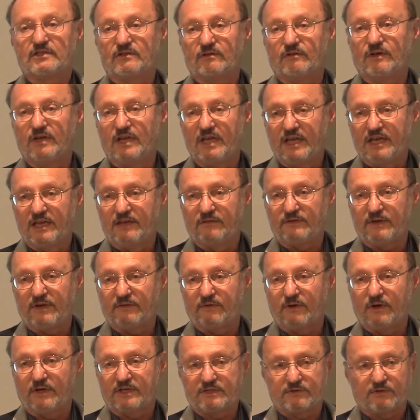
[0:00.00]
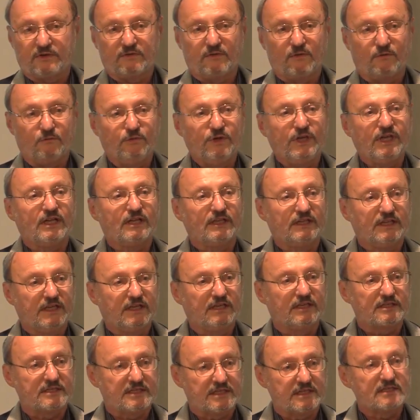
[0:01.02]
So if you have a sort of a weak
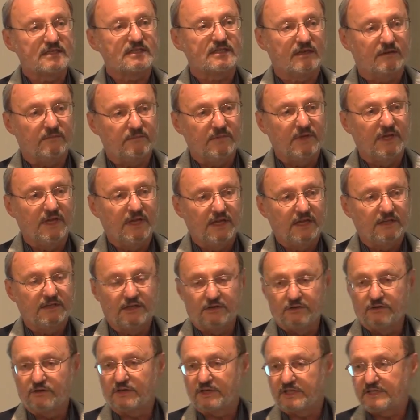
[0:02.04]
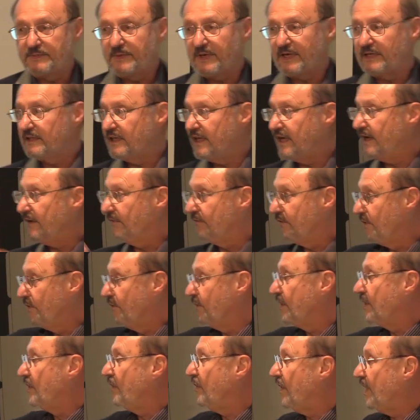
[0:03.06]
legal system, then you expect to have
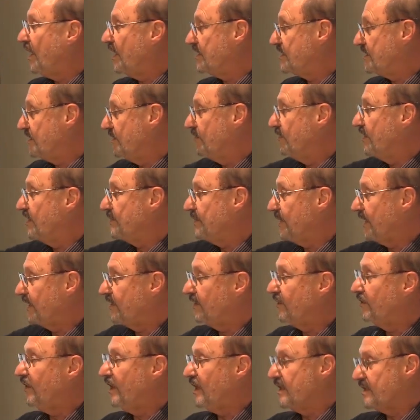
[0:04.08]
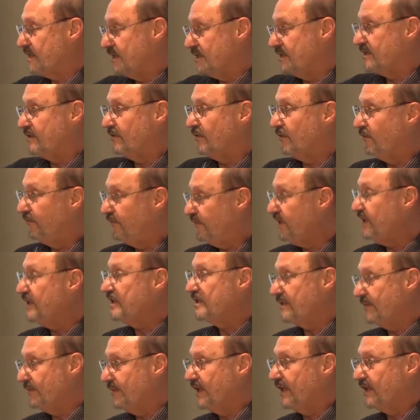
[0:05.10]
lower costs, lower expected losses, low
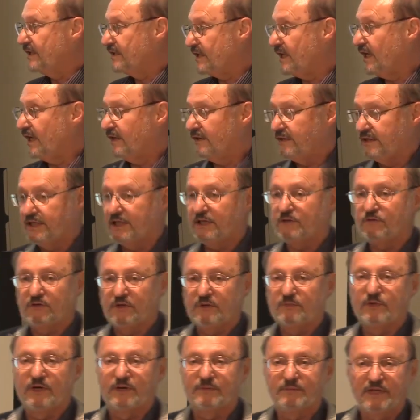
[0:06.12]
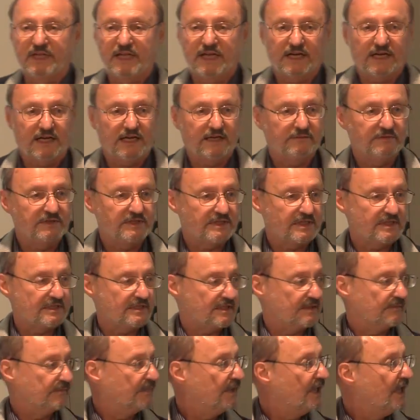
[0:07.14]
fees. I mean, that's kind of the equilibrium in that kind of a
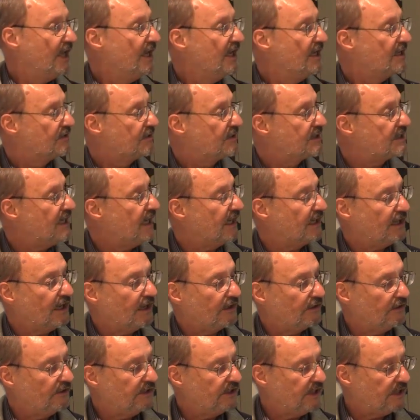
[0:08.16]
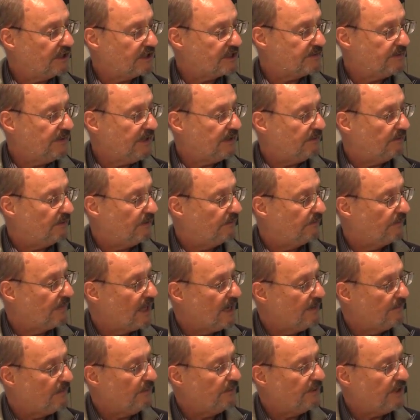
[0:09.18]
system. So it's not utterly unexplainable.
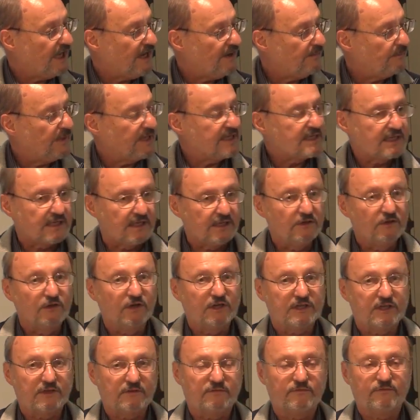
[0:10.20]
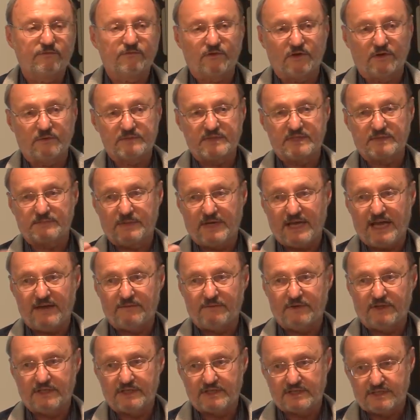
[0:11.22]
But we have basically looked at firms as
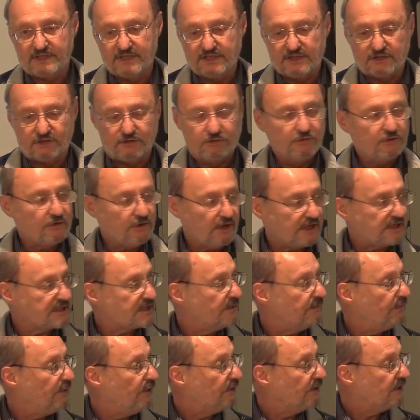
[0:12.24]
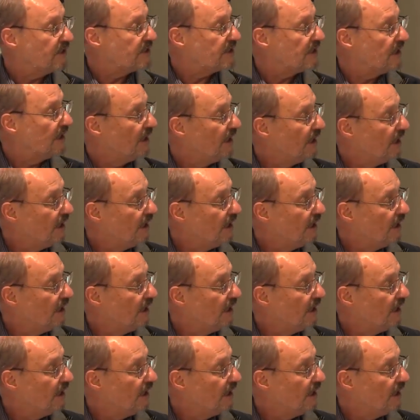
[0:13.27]
having these two cost components.